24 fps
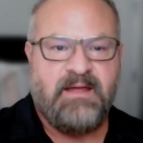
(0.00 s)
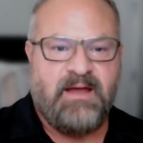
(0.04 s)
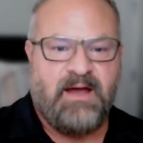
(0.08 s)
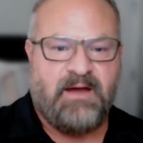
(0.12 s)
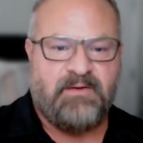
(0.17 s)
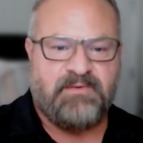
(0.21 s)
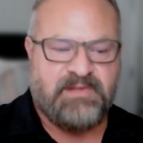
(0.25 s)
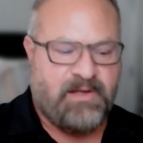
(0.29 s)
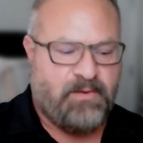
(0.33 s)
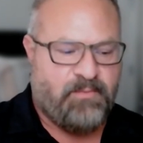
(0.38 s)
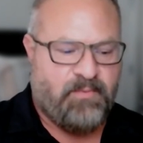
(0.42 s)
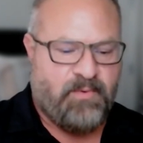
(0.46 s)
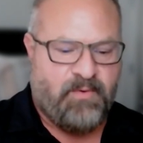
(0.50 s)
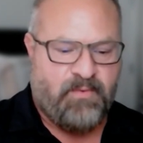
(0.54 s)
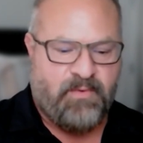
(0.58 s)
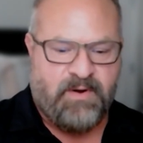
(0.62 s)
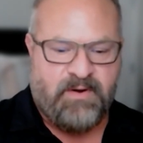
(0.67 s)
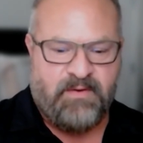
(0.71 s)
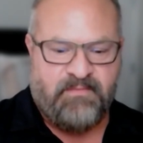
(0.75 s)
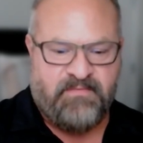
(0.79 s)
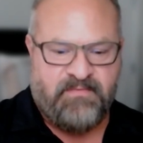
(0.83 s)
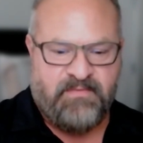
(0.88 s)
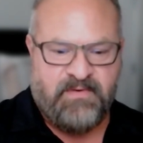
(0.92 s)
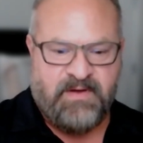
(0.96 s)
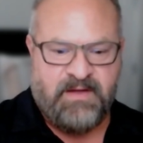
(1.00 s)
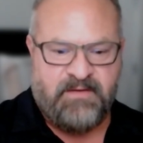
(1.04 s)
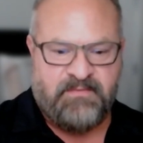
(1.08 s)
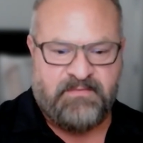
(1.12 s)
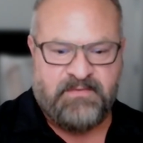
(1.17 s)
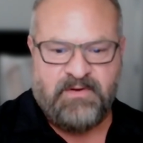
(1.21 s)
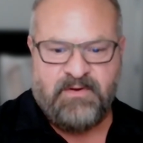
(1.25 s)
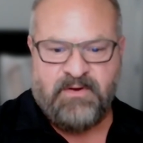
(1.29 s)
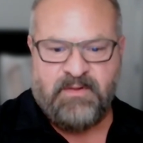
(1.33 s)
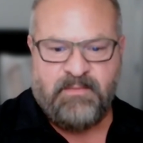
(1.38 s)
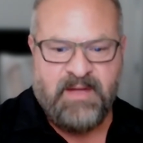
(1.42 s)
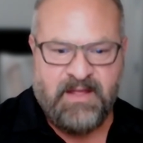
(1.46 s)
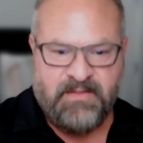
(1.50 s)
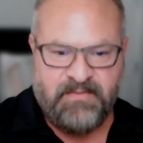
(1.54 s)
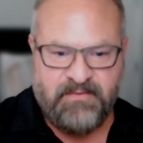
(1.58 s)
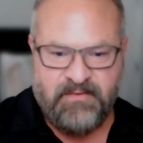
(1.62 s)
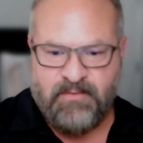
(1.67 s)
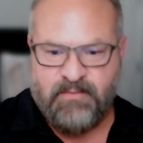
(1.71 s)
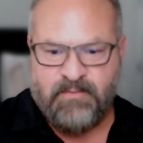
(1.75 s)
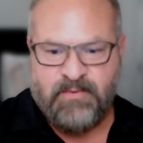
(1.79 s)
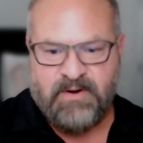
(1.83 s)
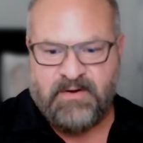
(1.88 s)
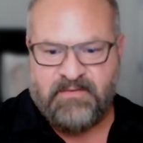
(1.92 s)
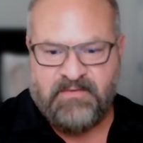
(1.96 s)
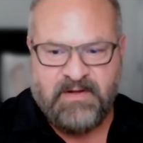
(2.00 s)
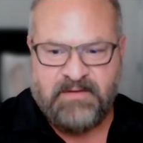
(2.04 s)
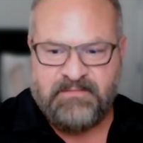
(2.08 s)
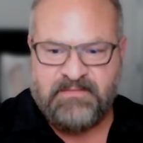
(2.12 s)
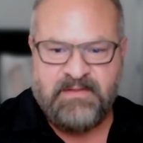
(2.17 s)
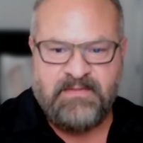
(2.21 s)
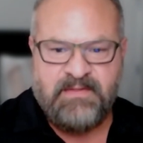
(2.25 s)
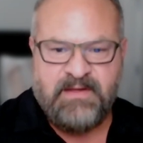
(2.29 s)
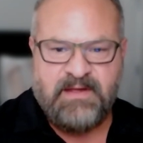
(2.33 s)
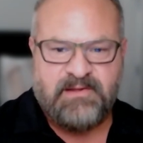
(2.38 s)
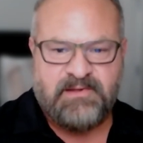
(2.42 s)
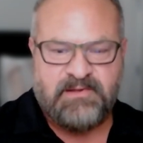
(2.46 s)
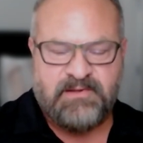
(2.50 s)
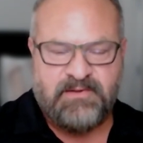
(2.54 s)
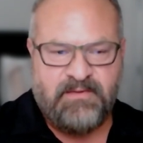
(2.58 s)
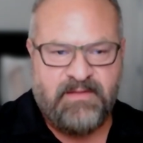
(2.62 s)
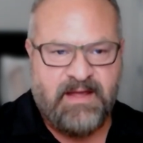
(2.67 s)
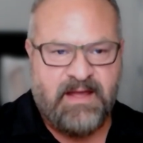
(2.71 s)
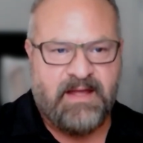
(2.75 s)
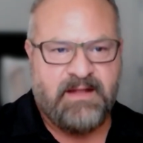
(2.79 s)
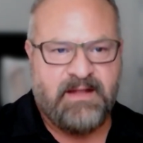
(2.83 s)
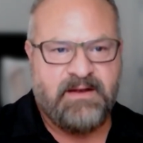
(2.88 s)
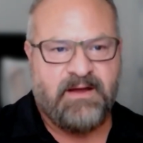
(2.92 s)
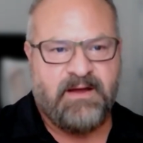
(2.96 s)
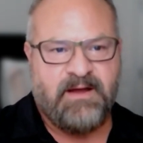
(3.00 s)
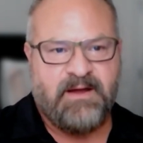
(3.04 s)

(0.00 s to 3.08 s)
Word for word: I was like, well, what if I have to go to the bathroom? What if I have to this or that?